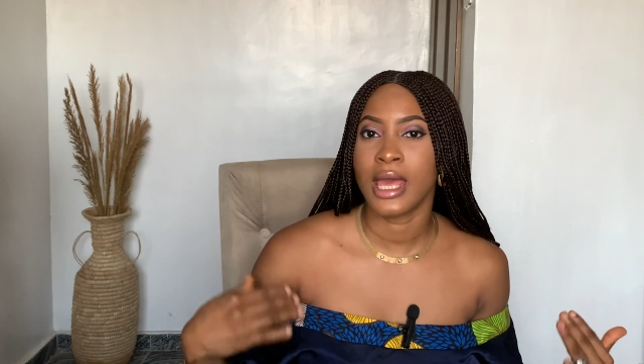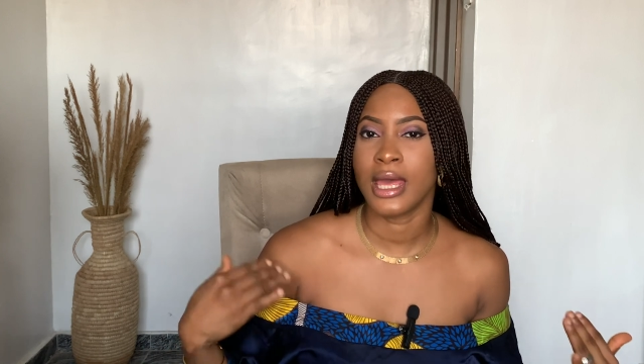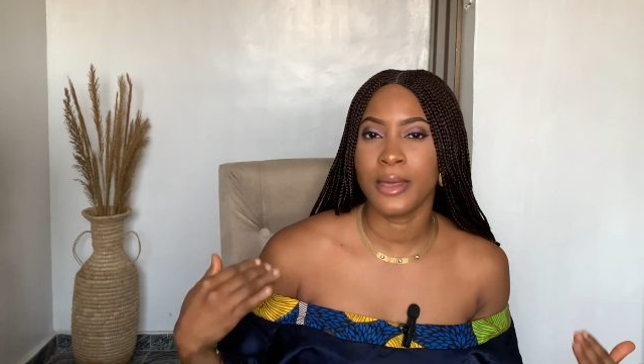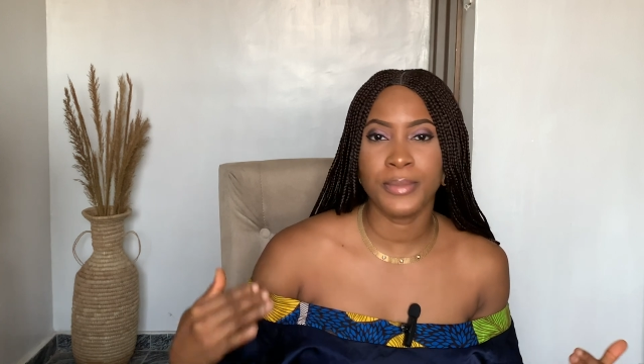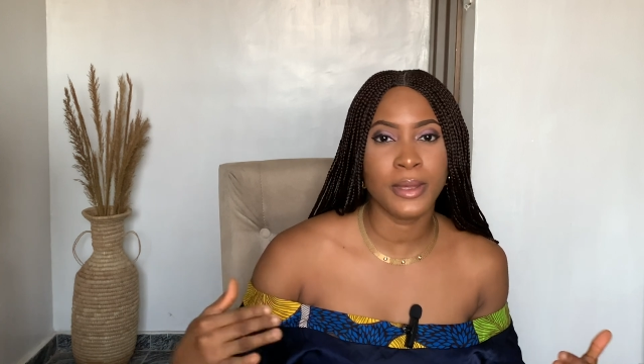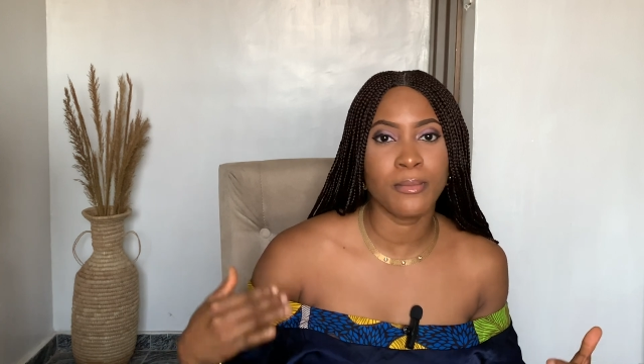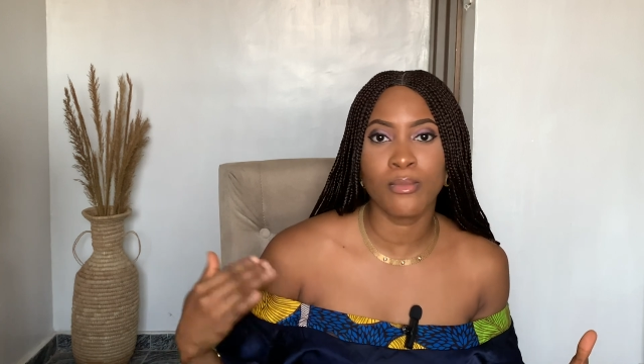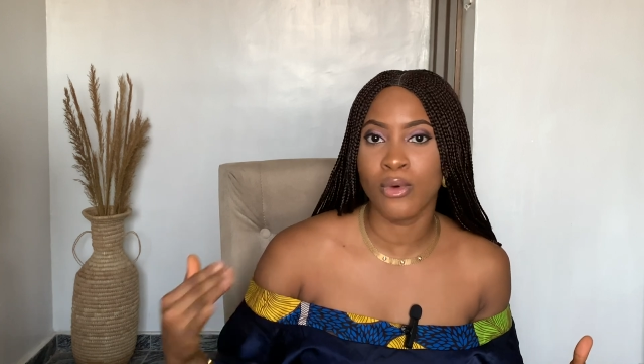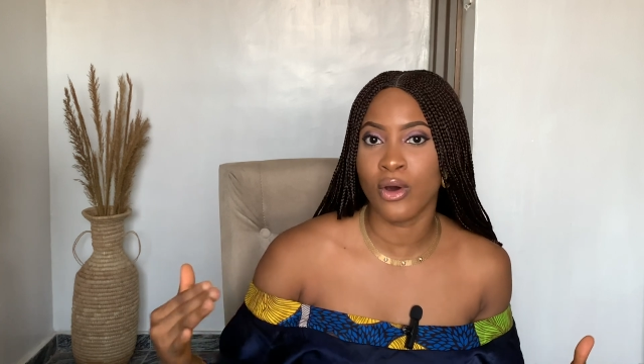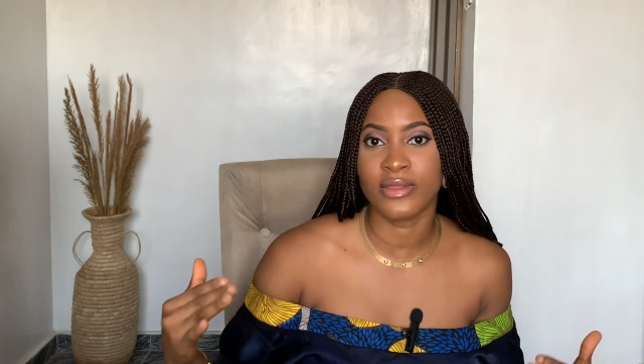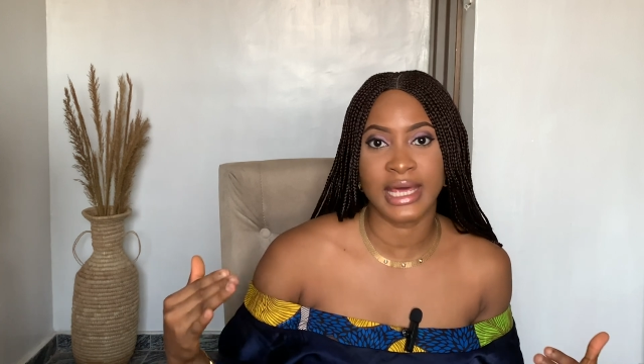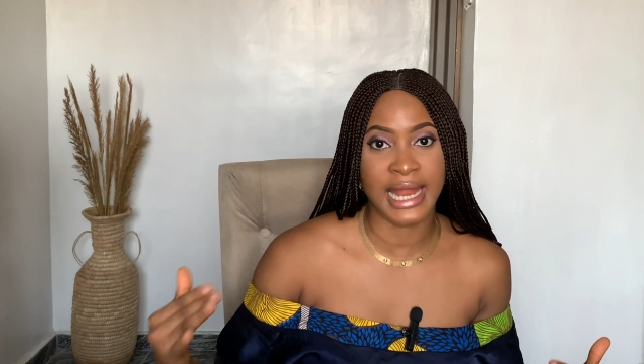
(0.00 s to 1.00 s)
a bit
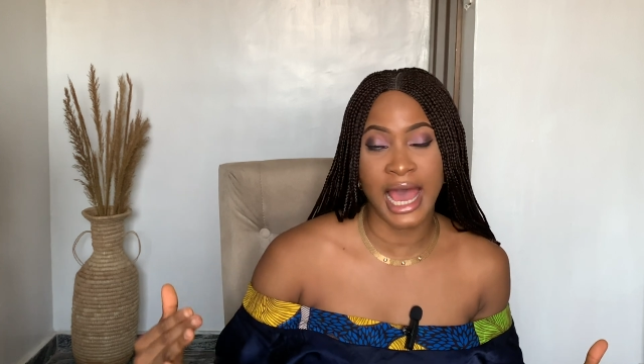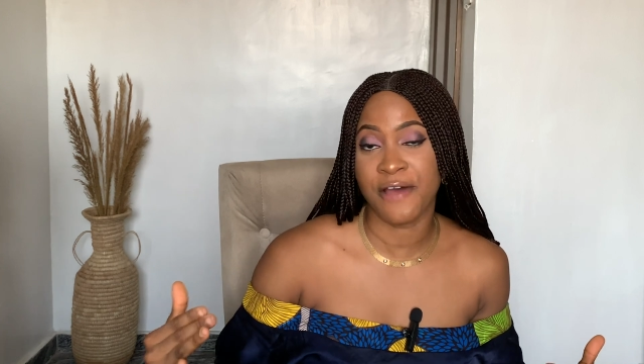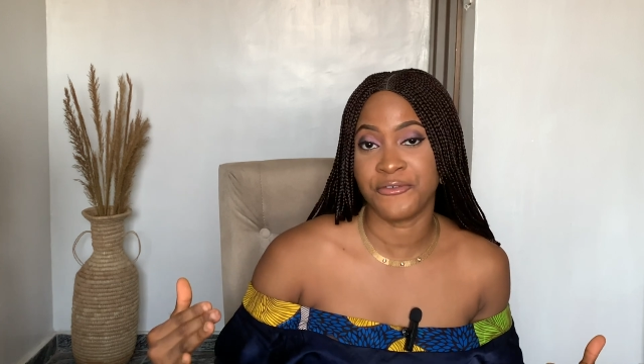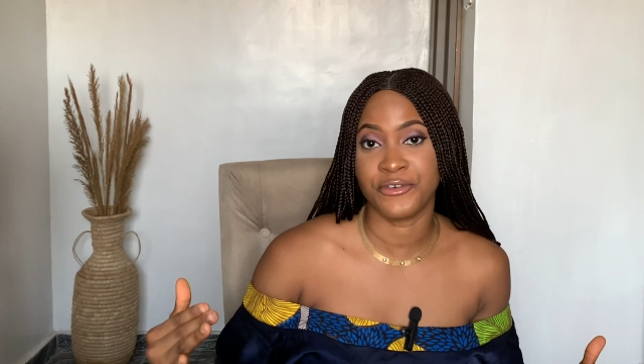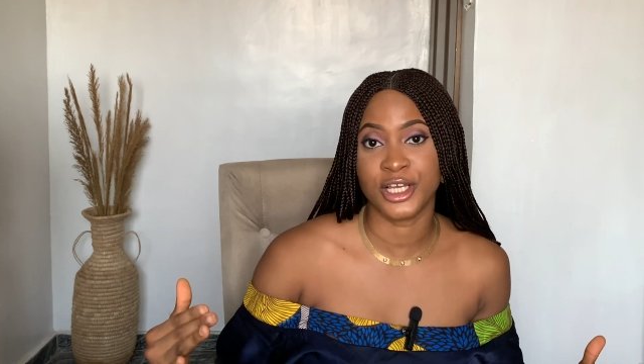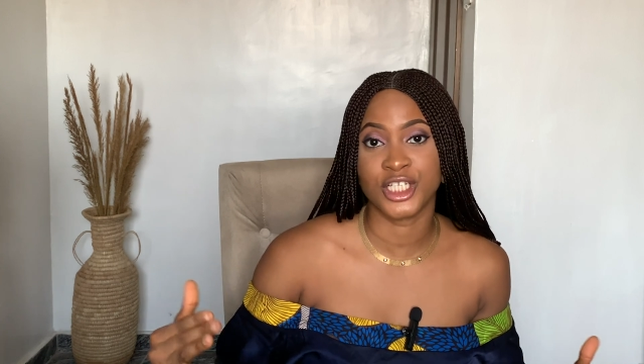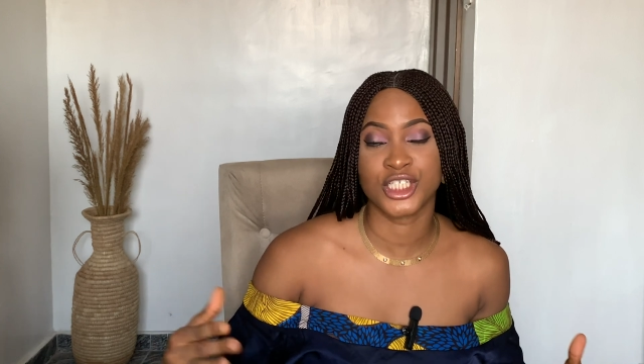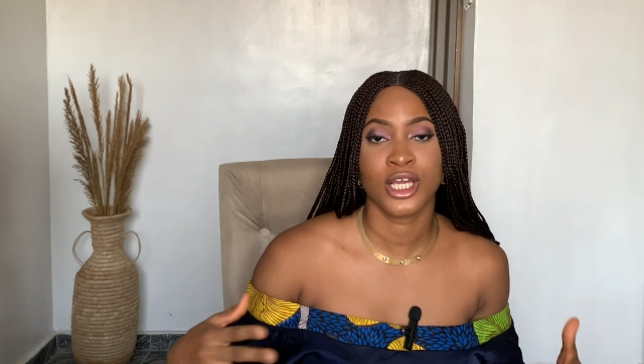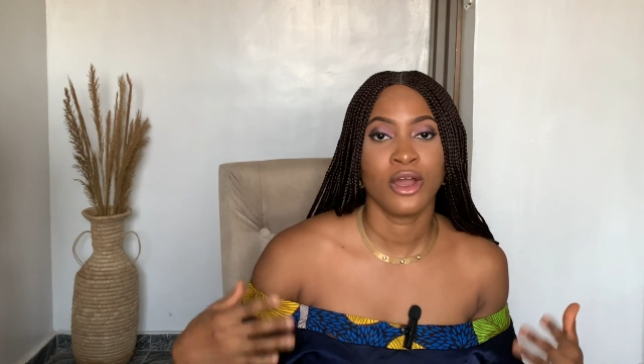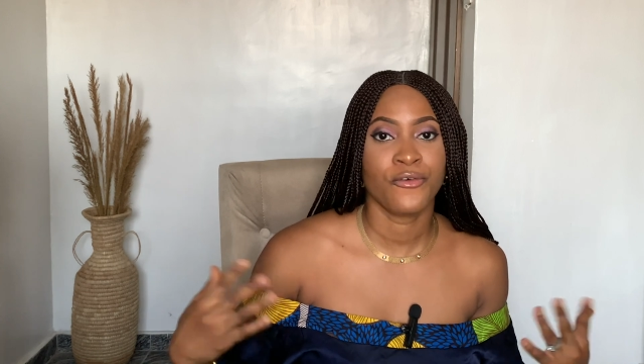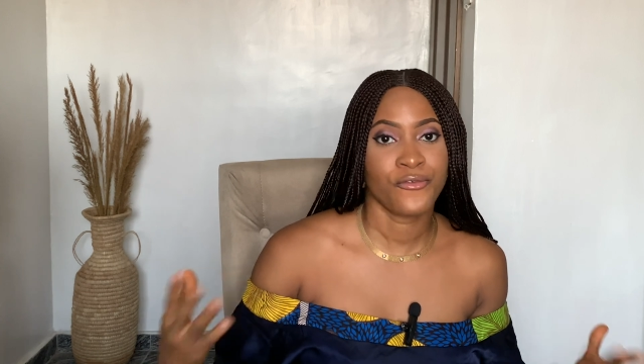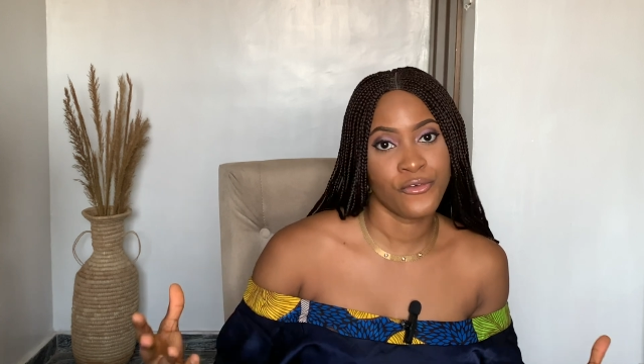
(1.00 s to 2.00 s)
more than average
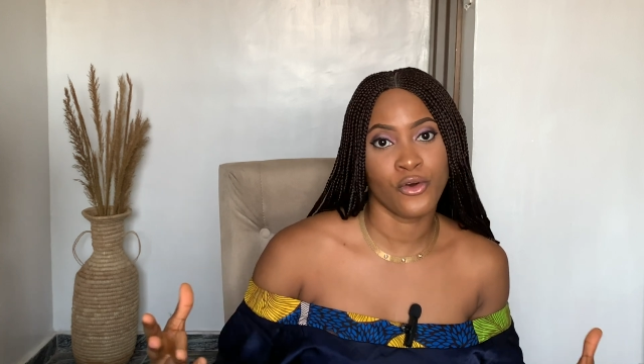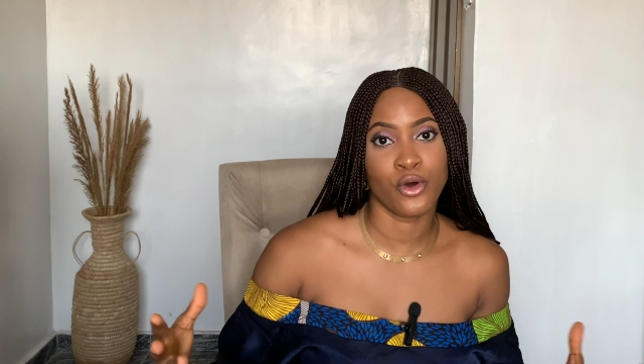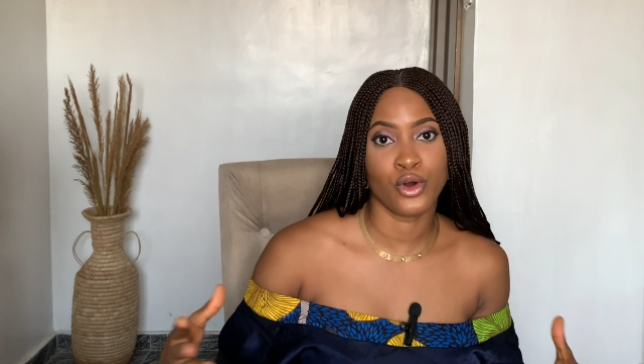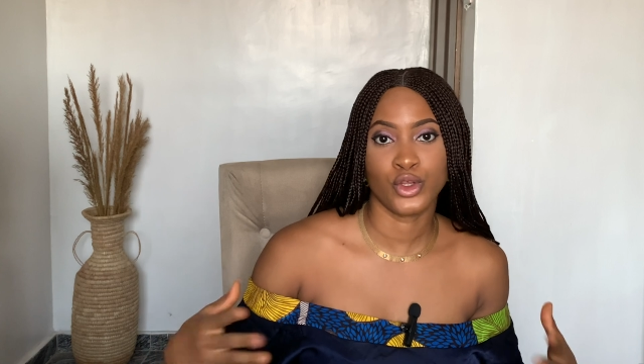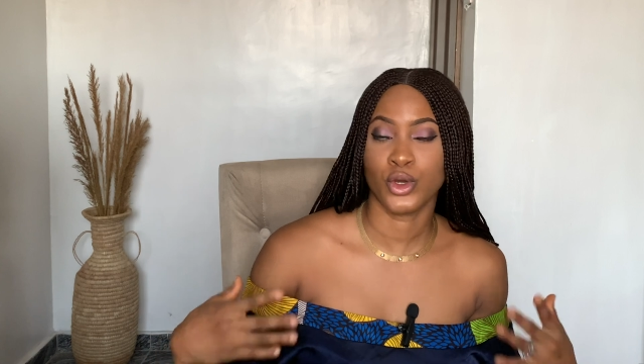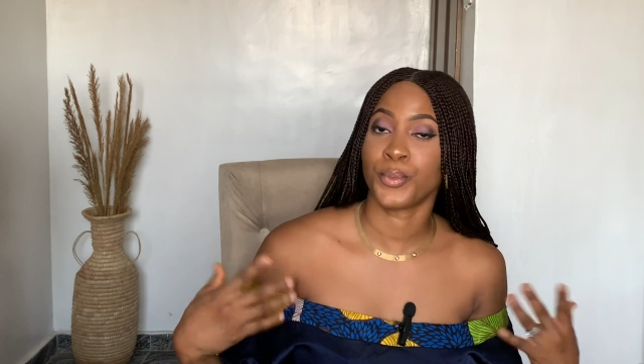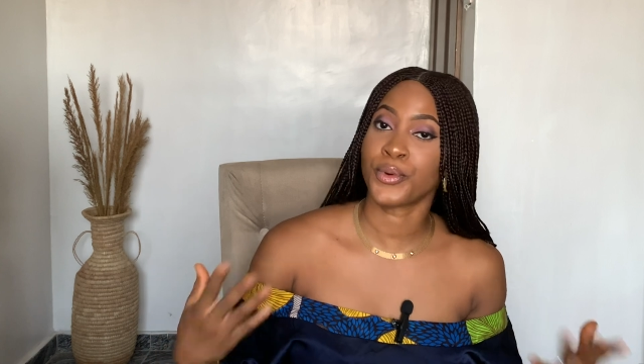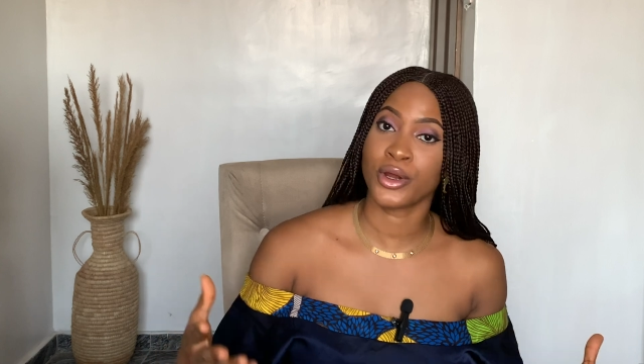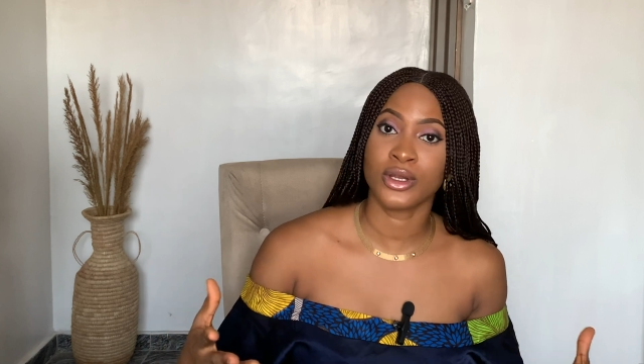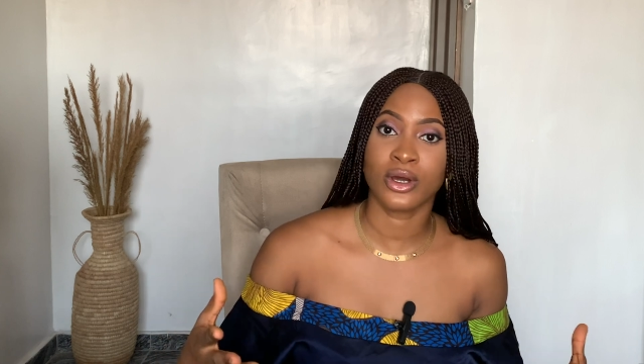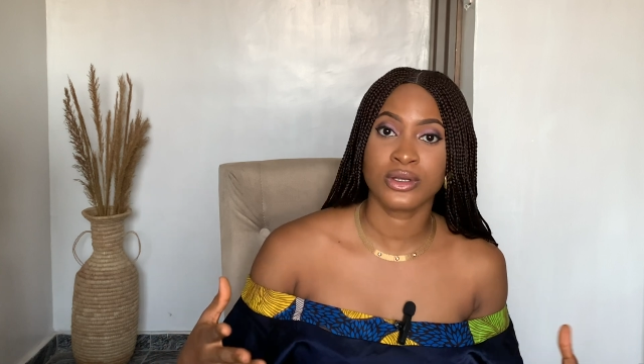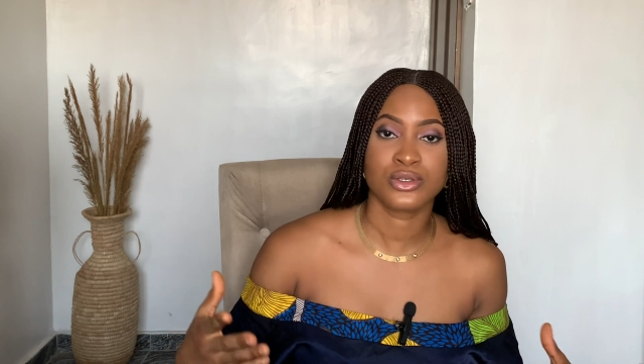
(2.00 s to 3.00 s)
for your
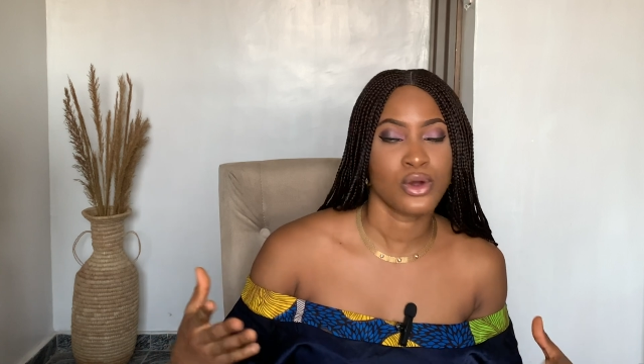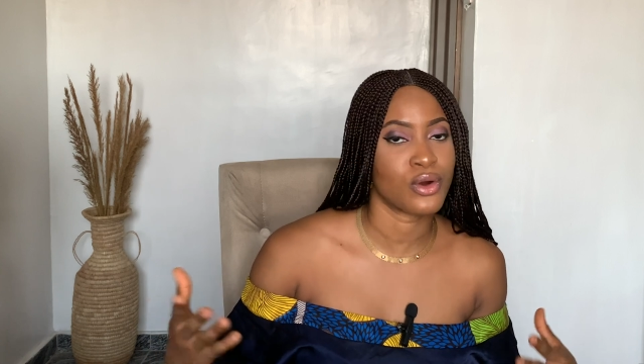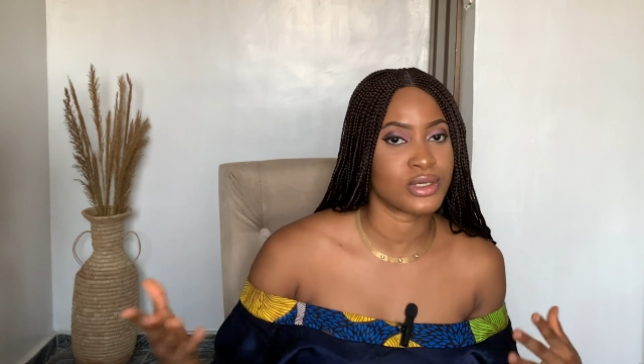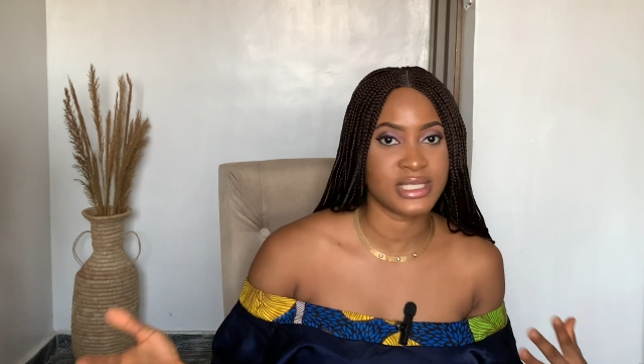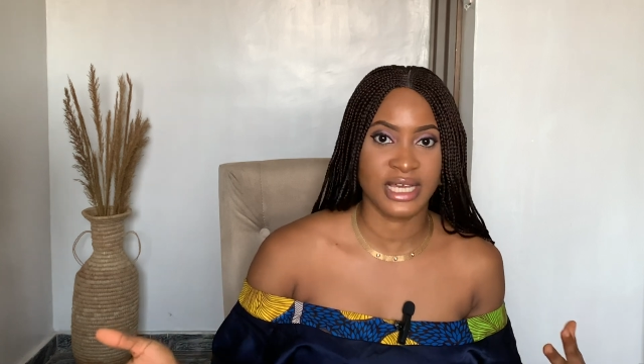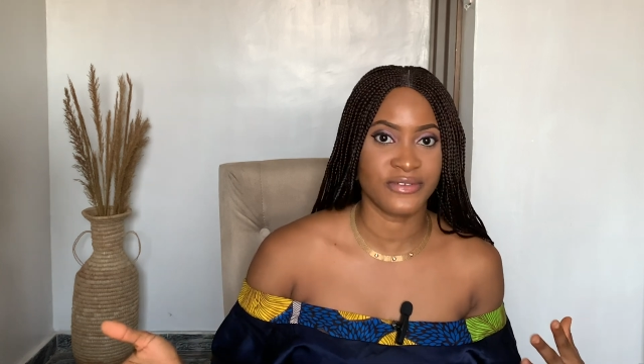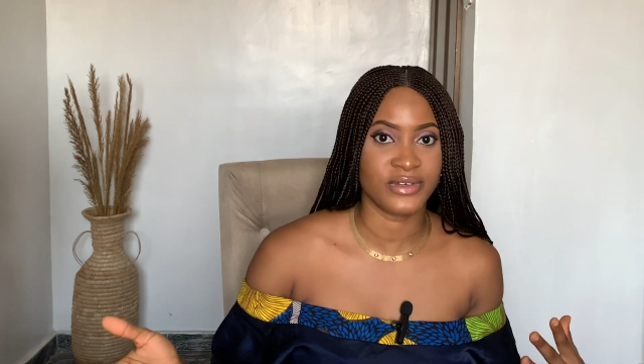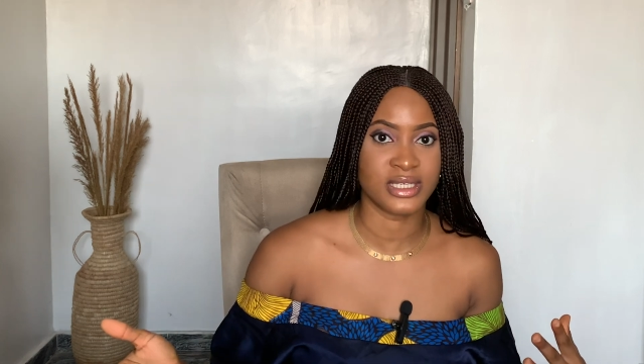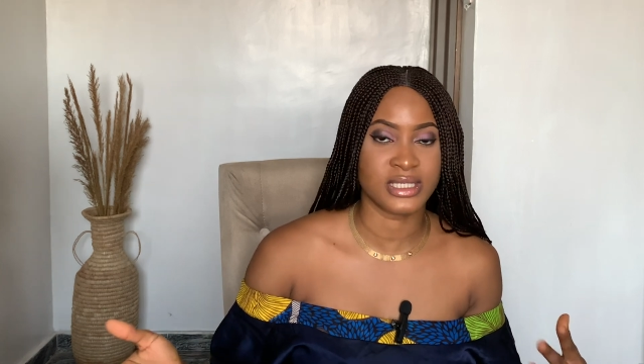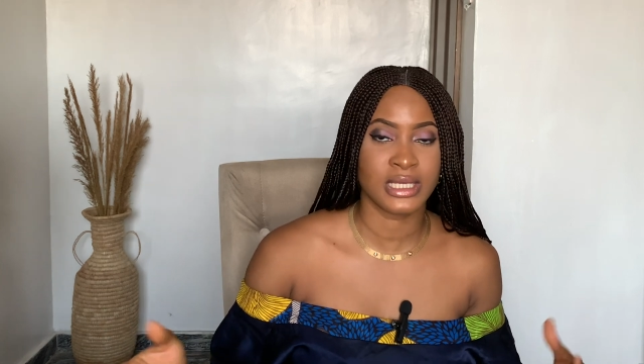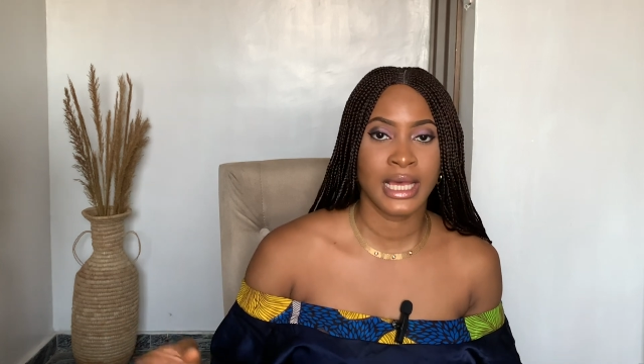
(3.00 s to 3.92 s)
product or service.